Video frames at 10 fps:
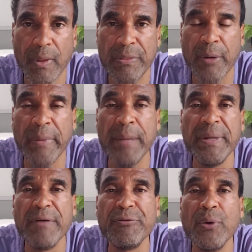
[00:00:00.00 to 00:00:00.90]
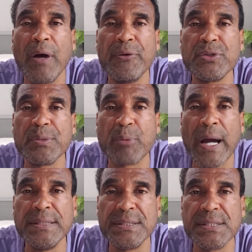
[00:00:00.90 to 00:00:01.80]
There may be a few other
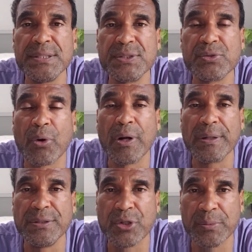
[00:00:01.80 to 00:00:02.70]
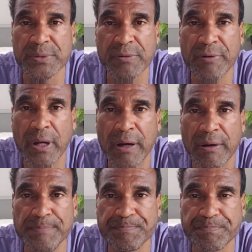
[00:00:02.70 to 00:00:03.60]
surprises in store in terms
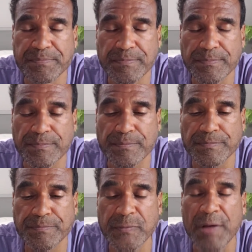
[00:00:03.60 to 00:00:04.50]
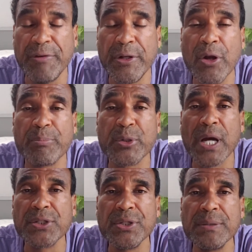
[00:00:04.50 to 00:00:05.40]
of video
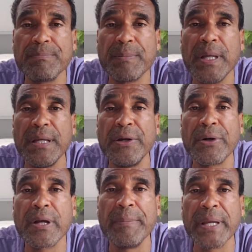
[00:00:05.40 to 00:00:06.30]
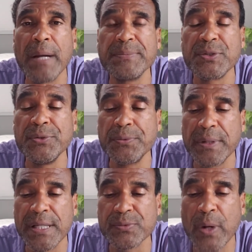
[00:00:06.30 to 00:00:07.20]
production here coming up soon
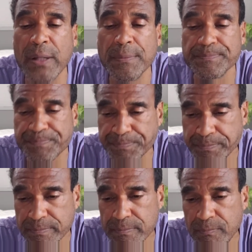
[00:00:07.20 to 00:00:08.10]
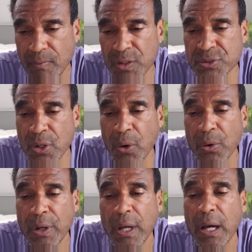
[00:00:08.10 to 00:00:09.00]
as well.
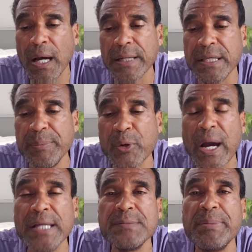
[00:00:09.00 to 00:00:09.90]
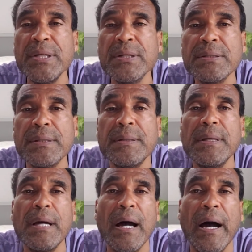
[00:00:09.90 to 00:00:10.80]
So keep your eyes peeled.
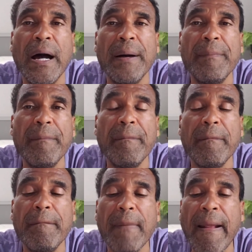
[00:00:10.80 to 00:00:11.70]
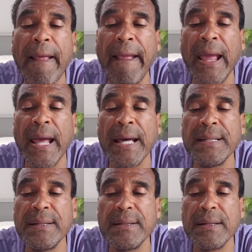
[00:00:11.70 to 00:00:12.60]

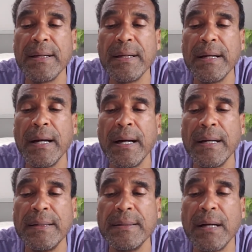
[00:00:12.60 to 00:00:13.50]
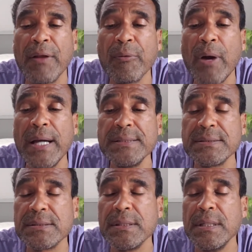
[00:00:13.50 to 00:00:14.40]
Otherwise,
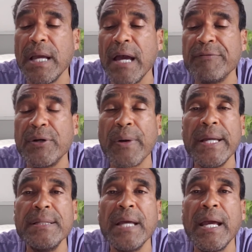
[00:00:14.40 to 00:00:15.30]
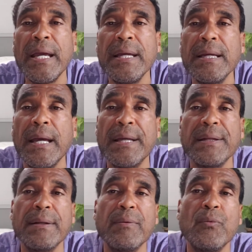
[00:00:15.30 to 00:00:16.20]
have a great day
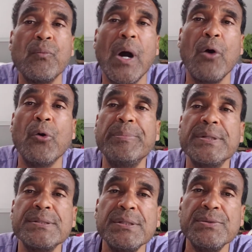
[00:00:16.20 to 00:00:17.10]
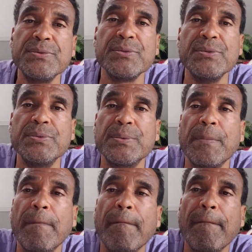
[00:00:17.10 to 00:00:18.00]
and hope to see you soon.